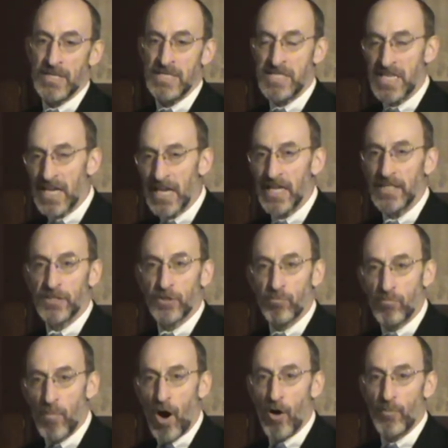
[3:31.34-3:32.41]
These
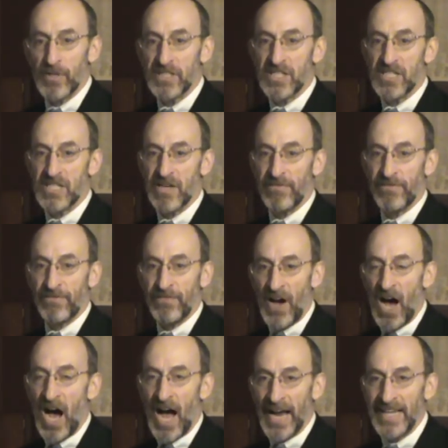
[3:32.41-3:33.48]
moments
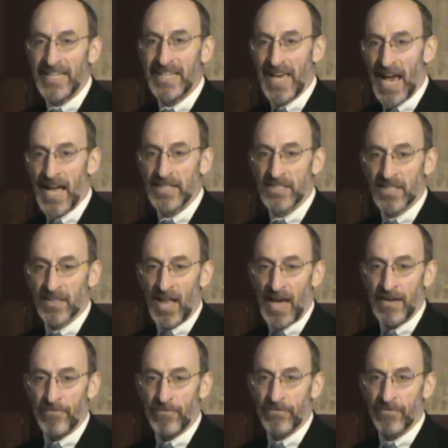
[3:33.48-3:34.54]
define Ken's
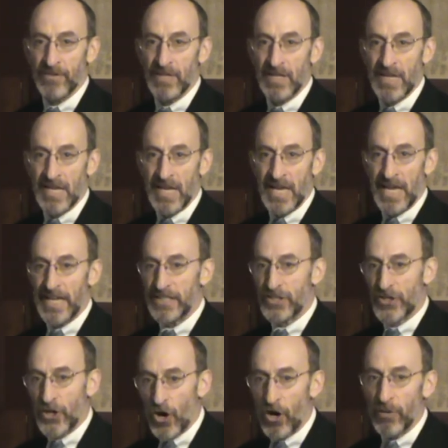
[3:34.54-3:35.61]
life,
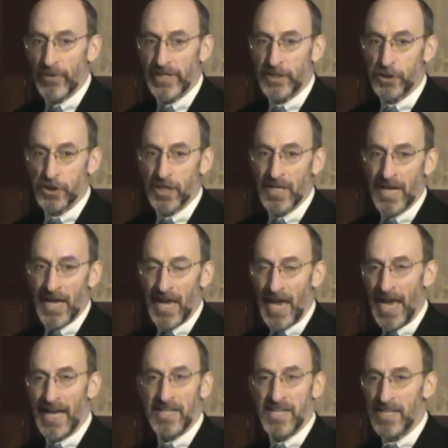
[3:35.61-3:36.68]
his courage,
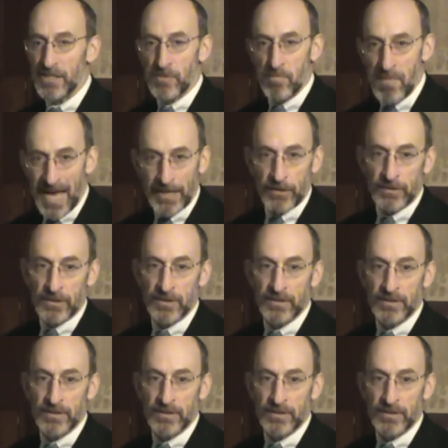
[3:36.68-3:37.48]
and his mettle.